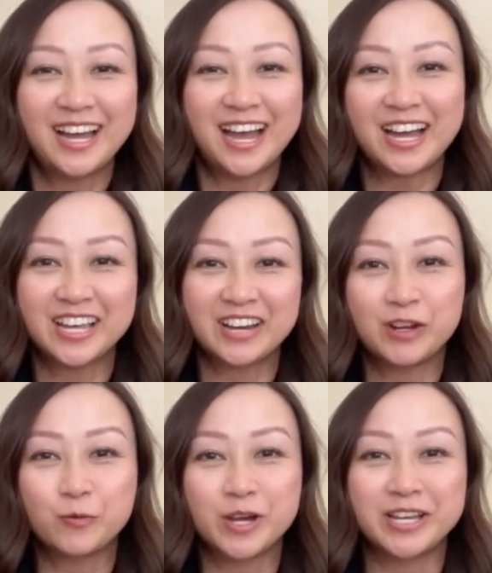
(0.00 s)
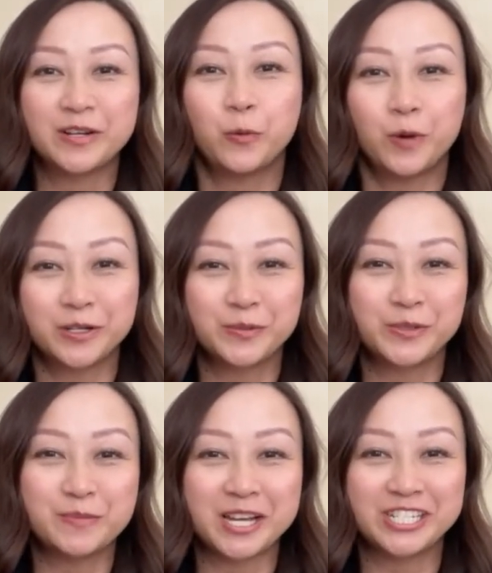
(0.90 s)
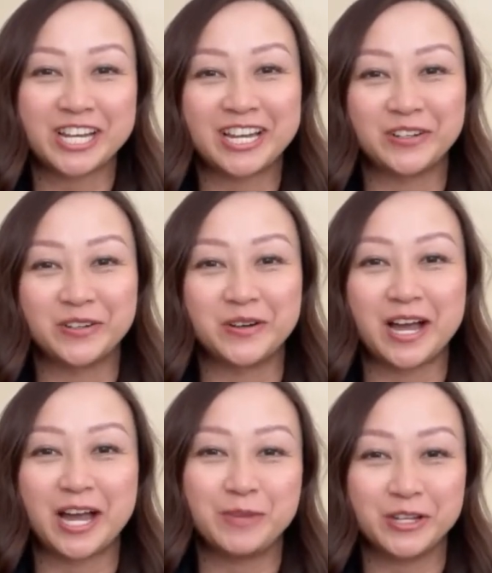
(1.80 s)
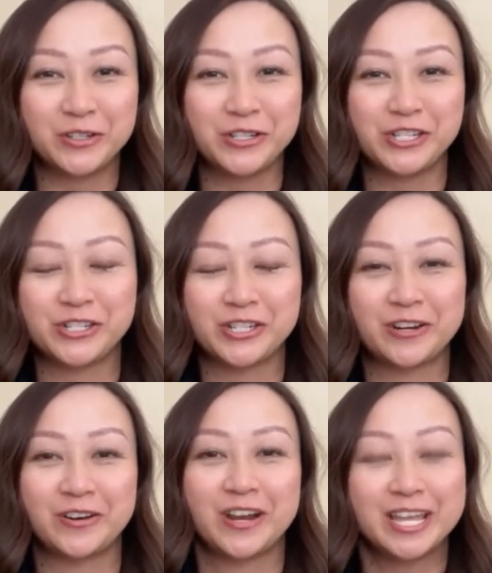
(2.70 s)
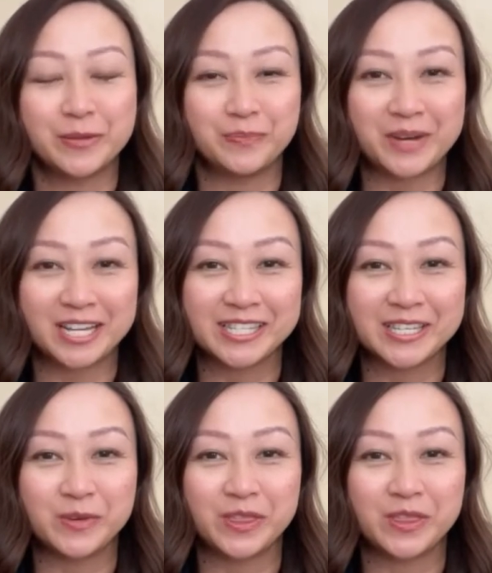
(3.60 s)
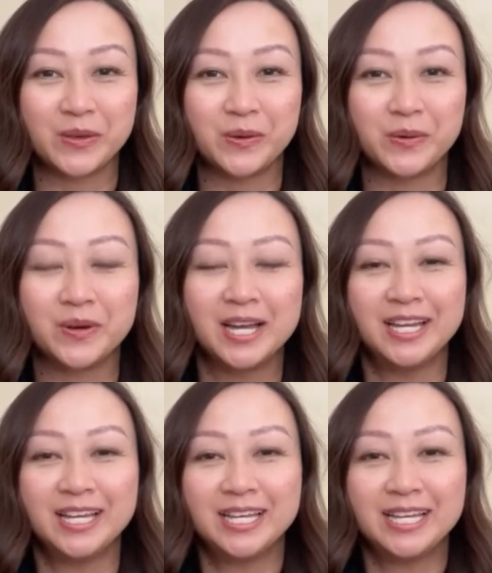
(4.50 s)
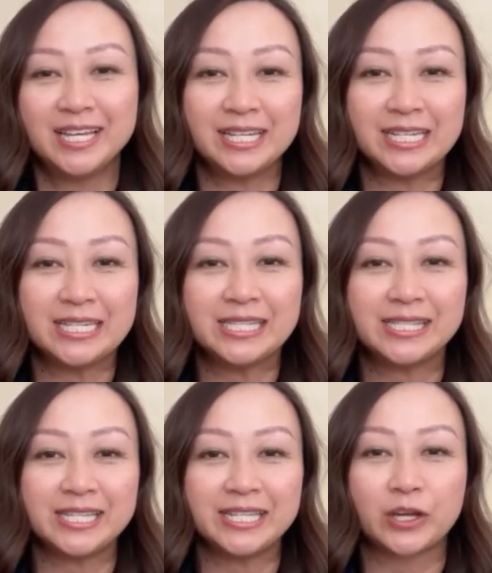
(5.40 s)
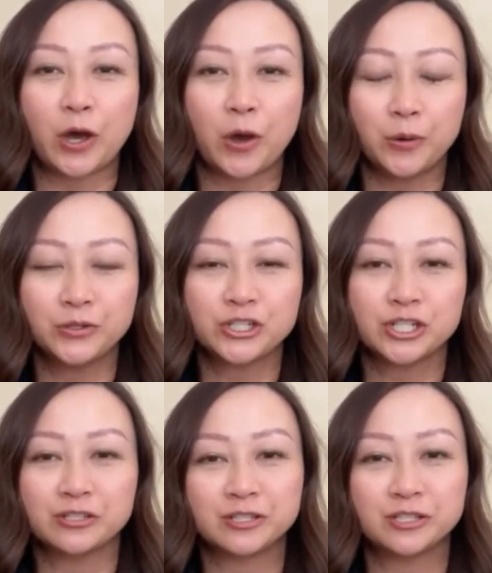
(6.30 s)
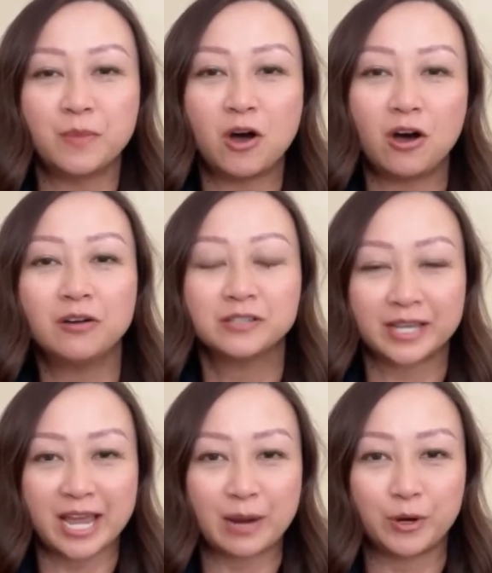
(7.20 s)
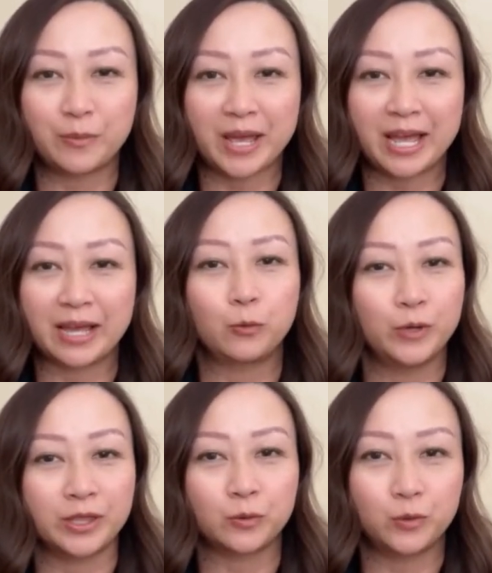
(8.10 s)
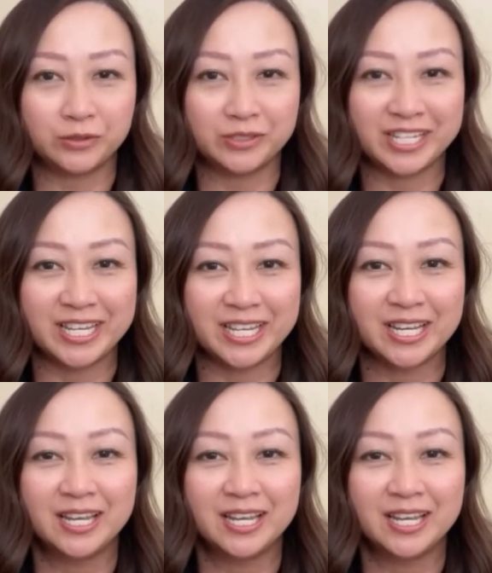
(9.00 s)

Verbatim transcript: Hi everyone, welcome to my channel. I'm here to share an unboxing with you. It is the Coach Small Camera Bag with Quilting.